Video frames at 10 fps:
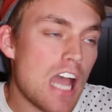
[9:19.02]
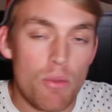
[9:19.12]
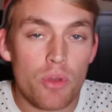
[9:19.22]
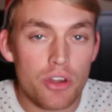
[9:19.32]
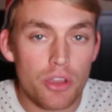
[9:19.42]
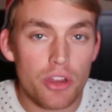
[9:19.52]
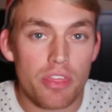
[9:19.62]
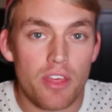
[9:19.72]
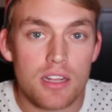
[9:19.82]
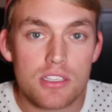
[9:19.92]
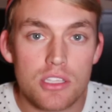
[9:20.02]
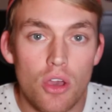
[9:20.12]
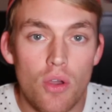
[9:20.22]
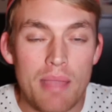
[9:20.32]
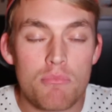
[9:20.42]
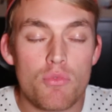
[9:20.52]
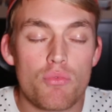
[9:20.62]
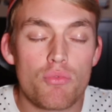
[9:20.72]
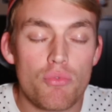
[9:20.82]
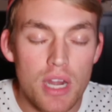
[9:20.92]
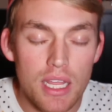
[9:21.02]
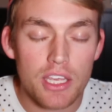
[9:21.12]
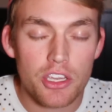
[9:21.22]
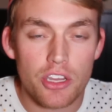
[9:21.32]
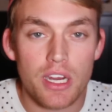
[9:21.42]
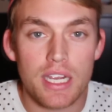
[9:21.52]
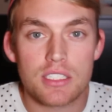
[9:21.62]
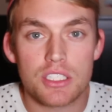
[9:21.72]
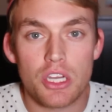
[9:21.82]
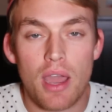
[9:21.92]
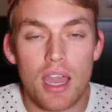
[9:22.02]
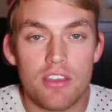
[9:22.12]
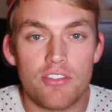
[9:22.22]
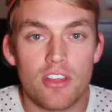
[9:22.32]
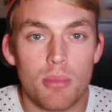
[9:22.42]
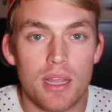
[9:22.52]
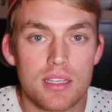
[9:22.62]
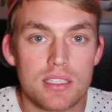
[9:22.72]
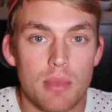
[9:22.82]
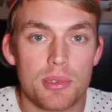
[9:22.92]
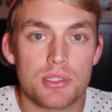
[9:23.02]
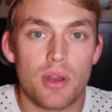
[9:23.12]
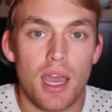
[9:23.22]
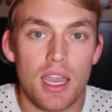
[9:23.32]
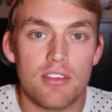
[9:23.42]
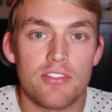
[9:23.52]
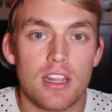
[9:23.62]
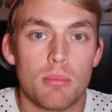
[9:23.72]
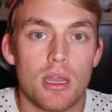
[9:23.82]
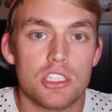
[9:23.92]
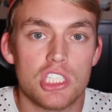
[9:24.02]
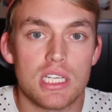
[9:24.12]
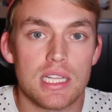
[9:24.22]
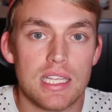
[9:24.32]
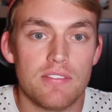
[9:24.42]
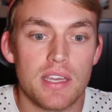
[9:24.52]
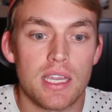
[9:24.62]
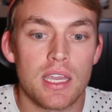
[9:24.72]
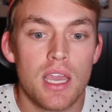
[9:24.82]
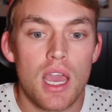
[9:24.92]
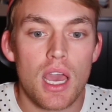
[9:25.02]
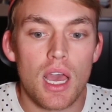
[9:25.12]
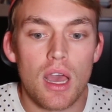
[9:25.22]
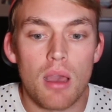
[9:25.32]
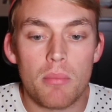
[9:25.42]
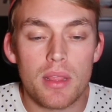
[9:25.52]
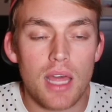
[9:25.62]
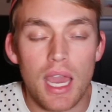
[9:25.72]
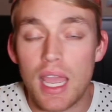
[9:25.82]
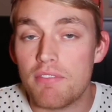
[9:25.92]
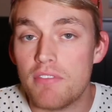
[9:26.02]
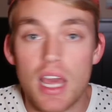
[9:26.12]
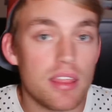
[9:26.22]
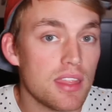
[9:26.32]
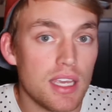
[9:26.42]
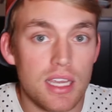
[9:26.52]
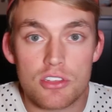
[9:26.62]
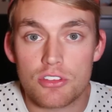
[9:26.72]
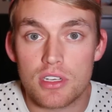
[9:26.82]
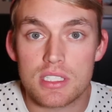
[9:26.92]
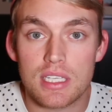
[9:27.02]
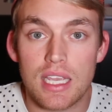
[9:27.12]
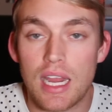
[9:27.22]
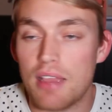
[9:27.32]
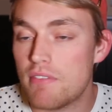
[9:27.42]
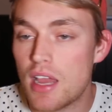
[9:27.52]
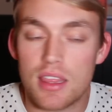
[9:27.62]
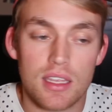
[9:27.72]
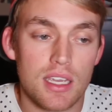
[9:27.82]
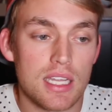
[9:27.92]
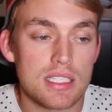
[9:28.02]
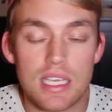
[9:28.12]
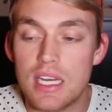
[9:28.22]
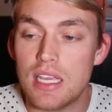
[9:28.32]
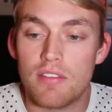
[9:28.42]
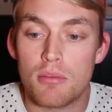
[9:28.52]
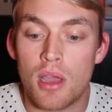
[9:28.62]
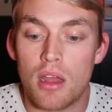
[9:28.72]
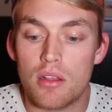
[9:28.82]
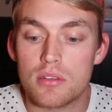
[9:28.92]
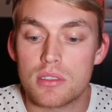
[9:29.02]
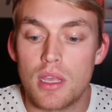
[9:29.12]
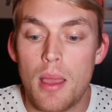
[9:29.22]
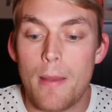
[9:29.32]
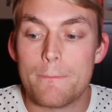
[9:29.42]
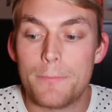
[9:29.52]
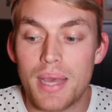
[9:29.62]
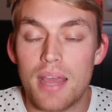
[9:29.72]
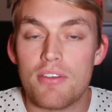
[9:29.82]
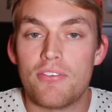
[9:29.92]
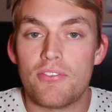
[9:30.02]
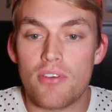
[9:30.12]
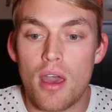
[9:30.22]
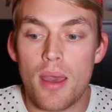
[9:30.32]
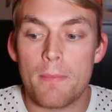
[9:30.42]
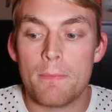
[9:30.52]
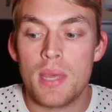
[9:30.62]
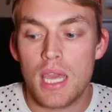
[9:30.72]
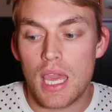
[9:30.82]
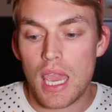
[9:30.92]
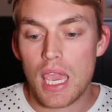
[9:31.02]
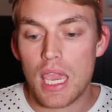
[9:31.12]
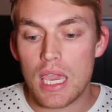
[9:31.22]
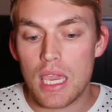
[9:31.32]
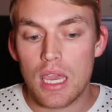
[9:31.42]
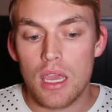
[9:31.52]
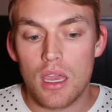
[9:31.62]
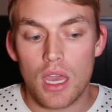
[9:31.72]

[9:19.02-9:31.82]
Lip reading: I want to know your thoughts though. I'm really curious to know how you feel about this episode, how you feel about Gia leaving. I have nothing against Chrislean, I have nothing against any of the models, but from a